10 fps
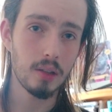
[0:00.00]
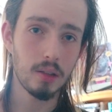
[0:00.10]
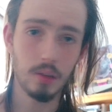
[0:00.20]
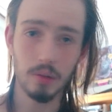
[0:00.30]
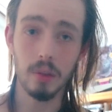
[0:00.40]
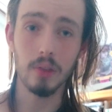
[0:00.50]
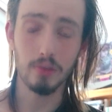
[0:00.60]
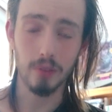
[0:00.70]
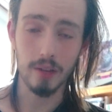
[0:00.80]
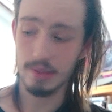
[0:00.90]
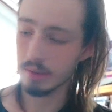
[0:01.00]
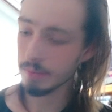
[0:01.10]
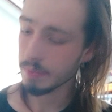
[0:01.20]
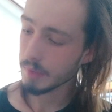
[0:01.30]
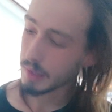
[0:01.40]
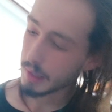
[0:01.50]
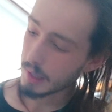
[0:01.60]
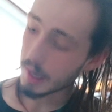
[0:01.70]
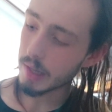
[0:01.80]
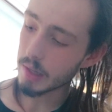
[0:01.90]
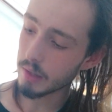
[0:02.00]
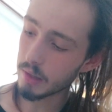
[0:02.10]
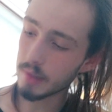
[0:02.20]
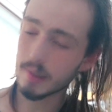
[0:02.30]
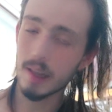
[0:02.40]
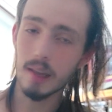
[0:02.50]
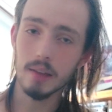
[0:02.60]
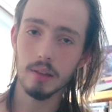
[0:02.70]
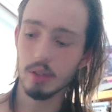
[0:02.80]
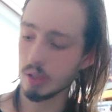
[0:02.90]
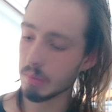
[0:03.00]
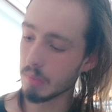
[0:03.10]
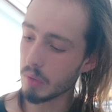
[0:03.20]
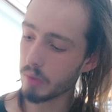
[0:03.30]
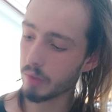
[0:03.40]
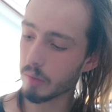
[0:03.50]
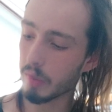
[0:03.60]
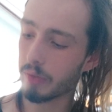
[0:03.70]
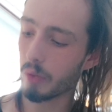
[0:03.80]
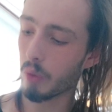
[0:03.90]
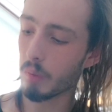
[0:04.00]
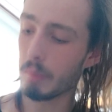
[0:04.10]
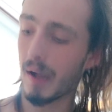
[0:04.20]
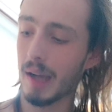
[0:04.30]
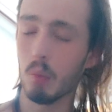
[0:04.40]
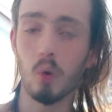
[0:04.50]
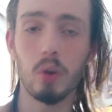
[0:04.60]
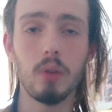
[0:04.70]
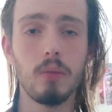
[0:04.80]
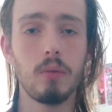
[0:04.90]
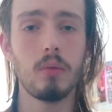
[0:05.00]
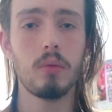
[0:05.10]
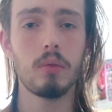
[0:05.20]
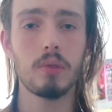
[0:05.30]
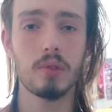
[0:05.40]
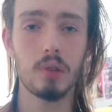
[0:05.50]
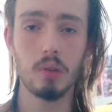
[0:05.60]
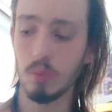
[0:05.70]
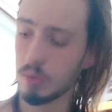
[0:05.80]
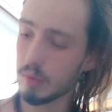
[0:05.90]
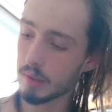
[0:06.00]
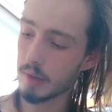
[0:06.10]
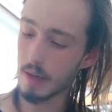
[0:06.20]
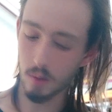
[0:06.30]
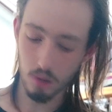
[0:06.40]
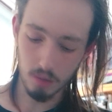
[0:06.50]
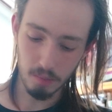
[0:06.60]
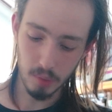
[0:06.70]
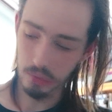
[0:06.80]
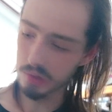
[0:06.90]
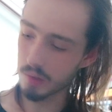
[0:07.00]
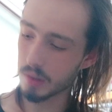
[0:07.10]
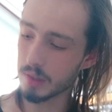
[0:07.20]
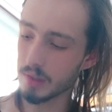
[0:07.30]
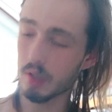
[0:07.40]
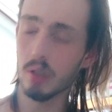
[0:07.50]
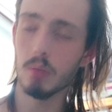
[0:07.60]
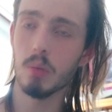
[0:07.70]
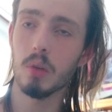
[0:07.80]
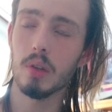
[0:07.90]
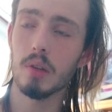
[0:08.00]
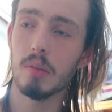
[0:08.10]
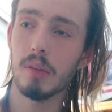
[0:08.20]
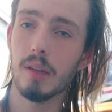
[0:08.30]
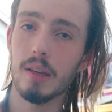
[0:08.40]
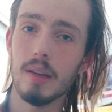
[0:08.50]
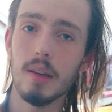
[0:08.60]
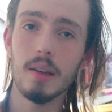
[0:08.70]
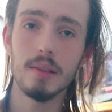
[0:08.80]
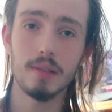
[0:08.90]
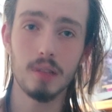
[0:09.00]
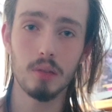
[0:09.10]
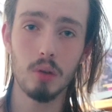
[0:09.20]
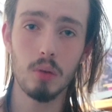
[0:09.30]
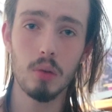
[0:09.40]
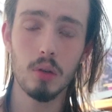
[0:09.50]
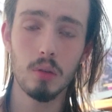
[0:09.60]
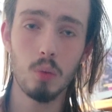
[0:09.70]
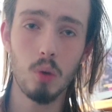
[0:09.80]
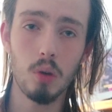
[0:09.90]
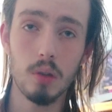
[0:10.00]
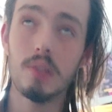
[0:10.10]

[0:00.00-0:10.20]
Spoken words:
You know, the frets. And then instead, you're going to move number 4 back one. So now on both strings, you're going to want to play 0, 2,